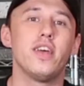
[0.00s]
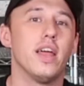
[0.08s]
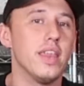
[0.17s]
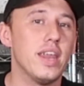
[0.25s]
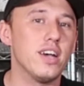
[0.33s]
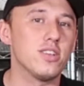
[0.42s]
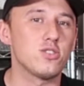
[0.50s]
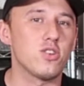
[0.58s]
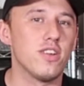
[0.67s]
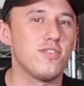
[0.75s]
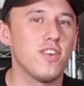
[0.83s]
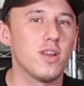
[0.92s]
the other day I was
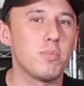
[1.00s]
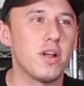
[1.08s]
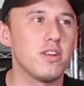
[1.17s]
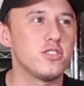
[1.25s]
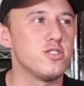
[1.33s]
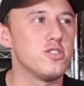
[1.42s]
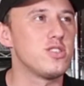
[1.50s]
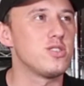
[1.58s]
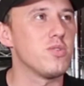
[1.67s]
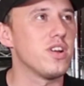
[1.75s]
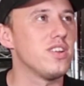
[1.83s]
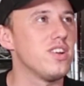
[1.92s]
trying to find a pair of shoes
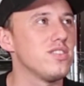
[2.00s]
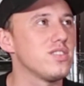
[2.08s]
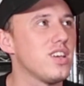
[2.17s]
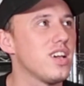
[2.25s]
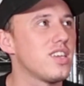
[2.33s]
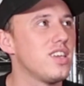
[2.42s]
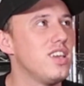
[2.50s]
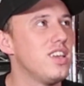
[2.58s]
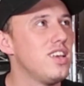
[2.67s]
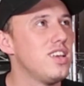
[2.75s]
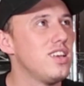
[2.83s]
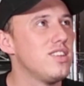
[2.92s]
to wear and I was like,
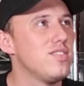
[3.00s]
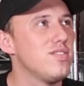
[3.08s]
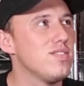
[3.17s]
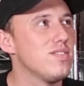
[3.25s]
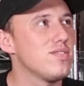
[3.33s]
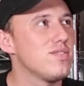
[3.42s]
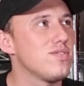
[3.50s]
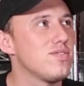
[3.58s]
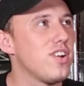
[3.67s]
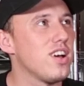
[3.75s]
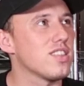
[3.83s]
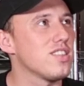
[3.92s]

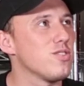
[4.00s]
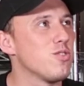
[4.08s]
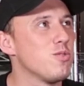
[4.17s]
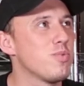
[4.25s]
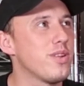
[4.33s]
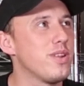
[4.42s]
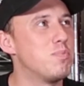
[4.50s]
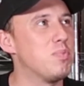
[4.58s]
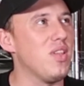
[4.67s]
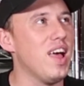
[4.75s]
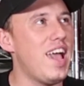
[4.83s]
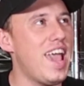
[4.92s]
fuck, they're all pretty
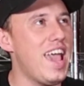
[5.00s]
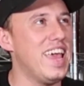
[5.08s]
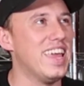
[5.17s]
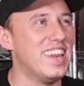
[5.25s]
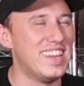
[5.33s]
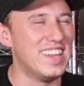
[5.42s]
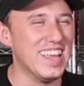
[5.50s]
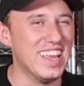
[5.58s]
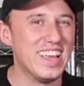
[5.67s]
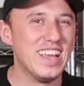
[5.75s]
bland.